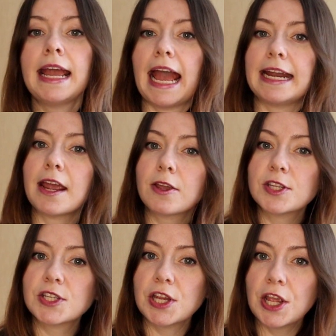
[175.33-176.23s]
And I
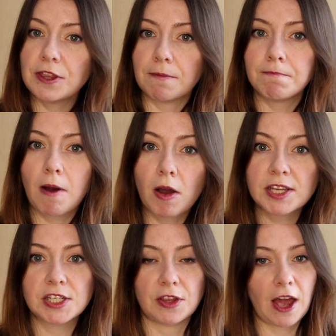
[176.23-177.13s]
could see them
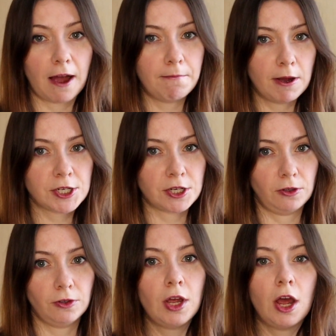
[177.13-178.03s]
master that
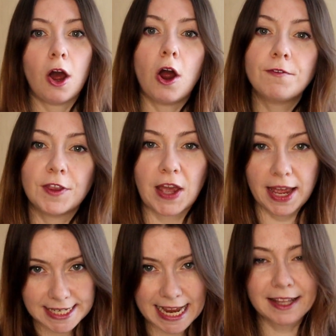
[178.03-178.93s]
muscle over
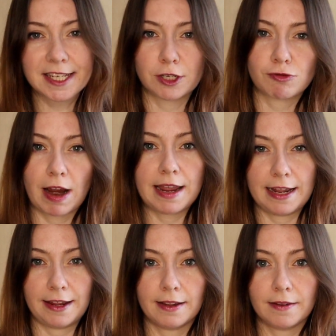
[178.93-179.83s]
their CELTA
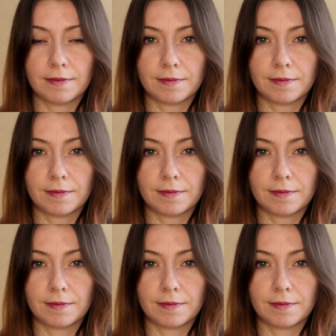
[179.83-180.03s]
training.